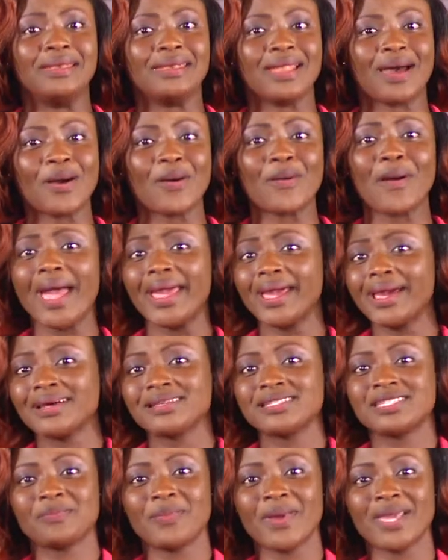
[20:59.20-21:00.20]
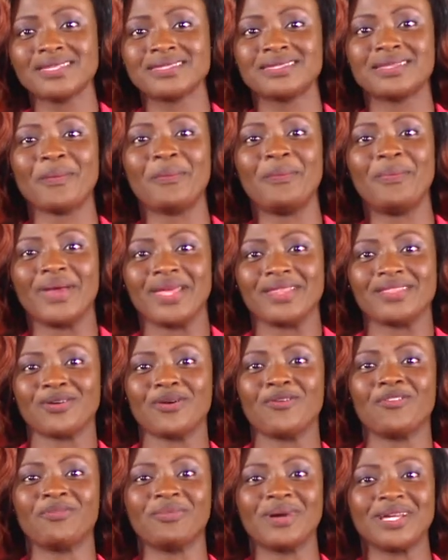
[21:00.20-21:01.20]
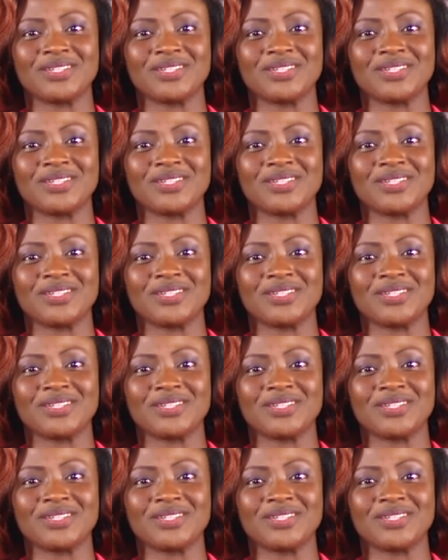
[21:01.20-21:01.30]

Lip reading: Now I can space the birth of my